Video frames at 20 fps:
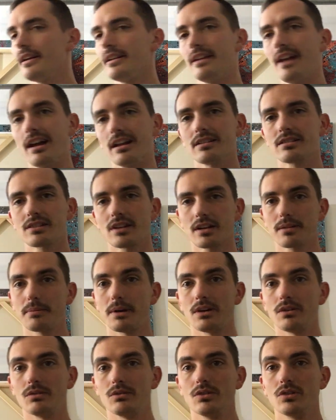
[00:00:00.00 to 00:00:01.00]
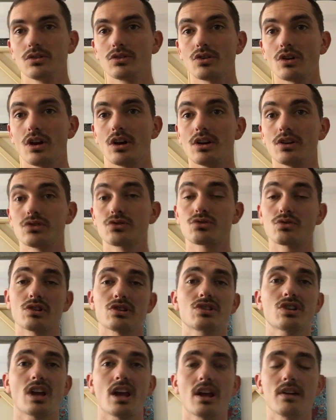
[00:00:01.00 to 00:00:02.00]
Now let's talk about uh,
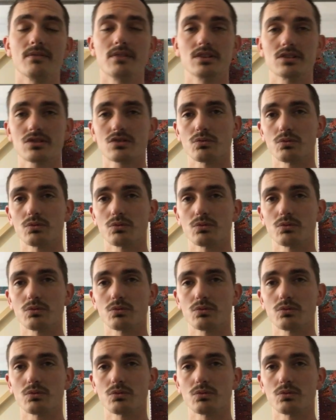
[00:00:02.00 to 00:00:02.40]
stretch canvas.